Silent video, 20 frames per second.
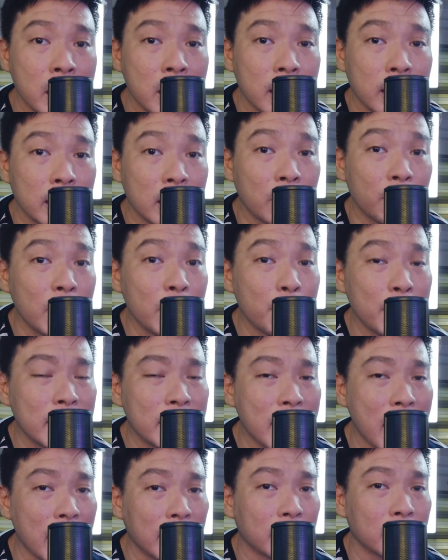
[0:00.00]
giving me
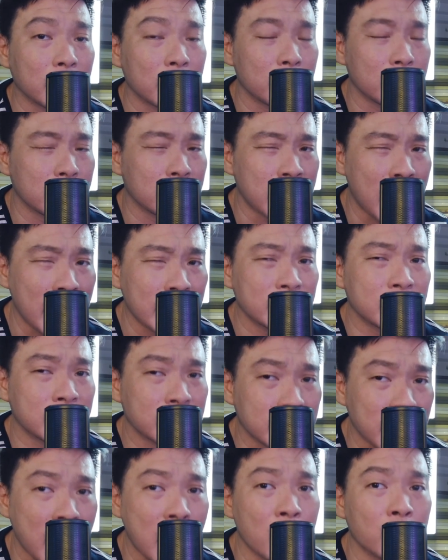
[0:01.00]
that nice
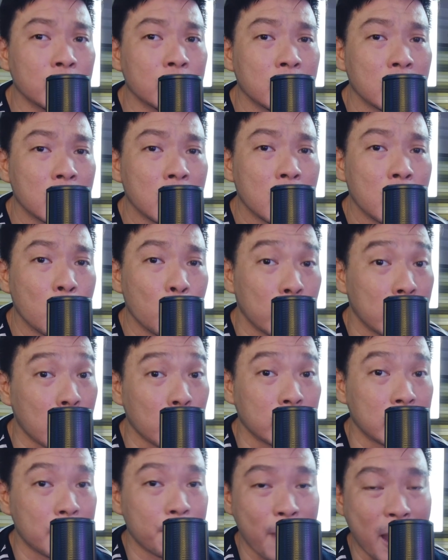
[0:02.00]
sound without
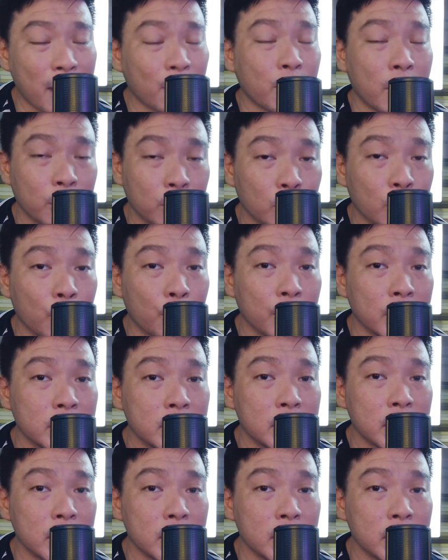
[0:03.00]
the background noise.